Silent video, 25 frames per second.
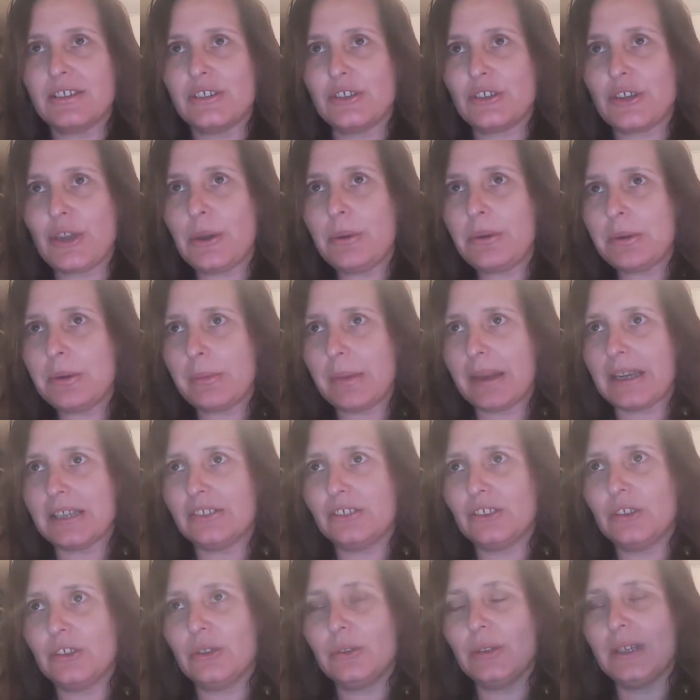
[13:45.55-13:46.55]
It's going back
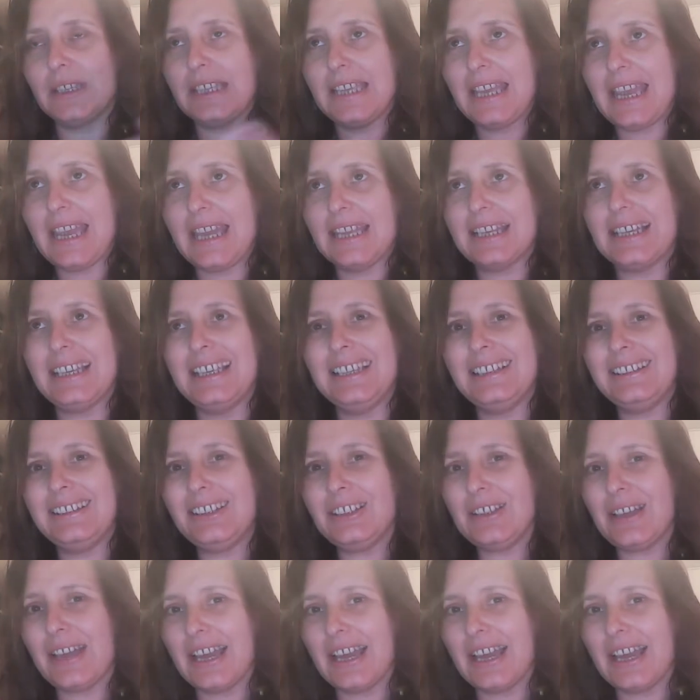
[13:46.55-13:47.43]
to again, is it